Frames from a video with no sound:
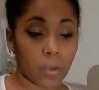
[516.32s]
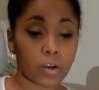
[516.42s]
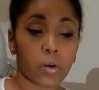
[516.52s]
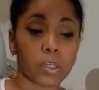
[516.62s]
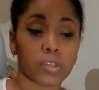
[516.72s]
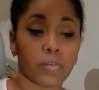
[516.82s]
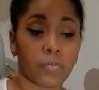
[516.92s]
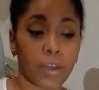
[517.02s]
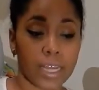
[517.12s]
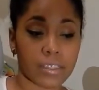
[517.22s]
you're going to
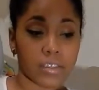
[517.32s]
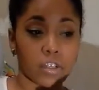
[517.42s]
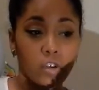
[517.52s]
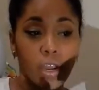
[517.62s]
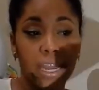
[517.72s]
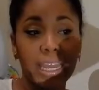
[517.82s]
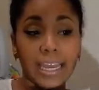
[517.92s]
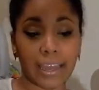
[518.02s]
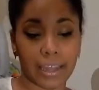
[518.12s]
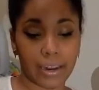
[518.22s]
face the tray
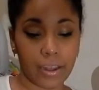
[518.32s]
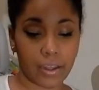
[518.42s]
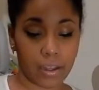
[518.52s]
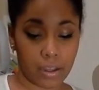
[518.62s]
in,